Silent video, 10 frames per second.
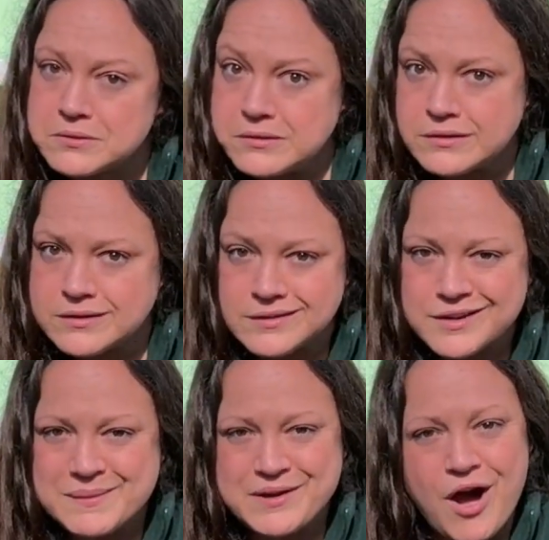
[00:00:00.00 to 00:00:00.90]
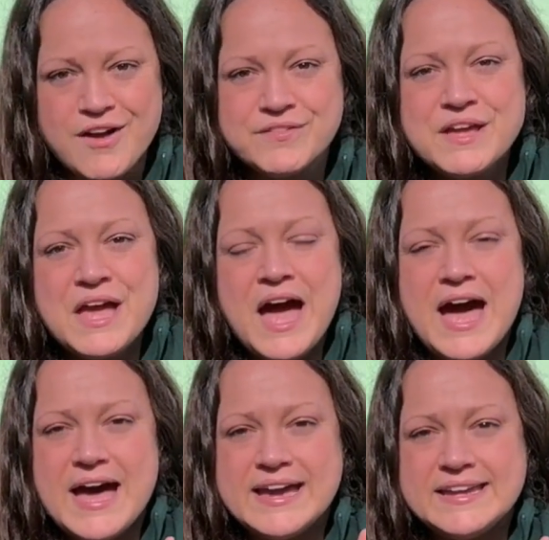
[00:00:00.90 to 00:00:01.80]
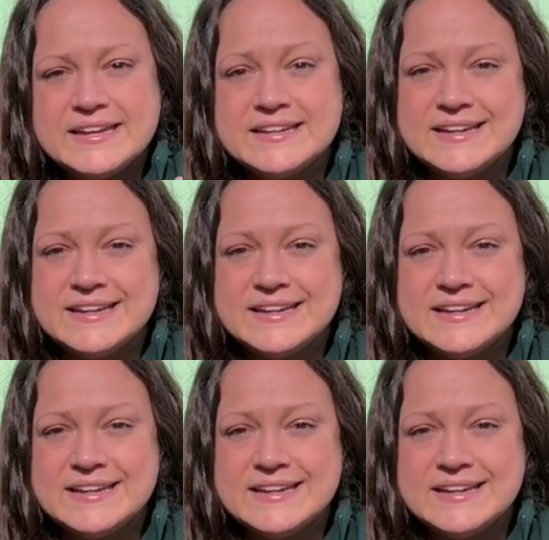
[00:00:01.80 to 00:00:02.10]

look a little bit off. I